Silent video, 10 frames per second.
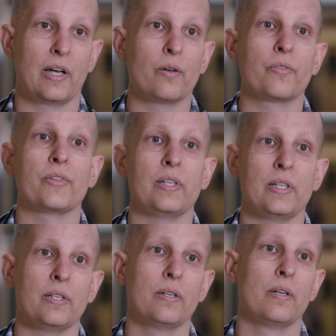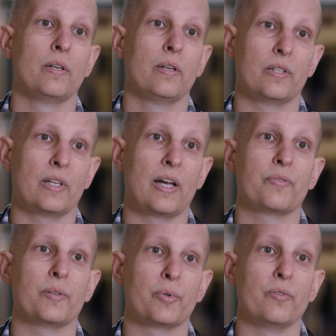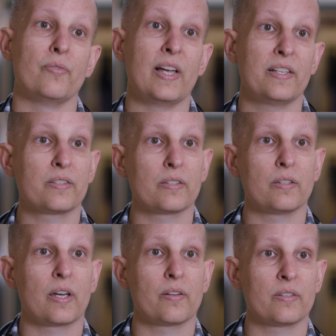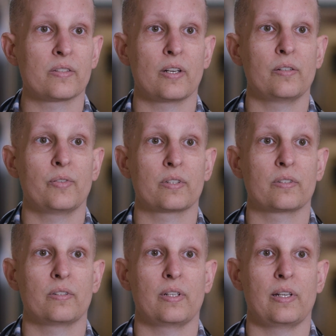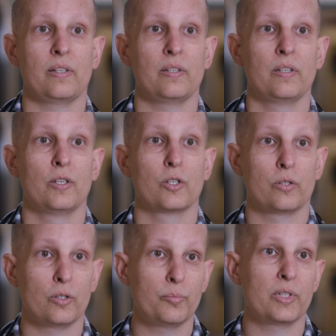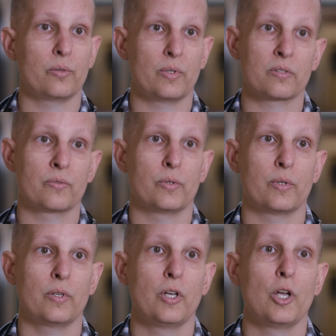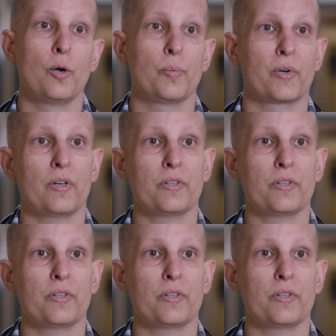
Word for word: healthy life that prevents a lot of the side effects that they could be at risk for, but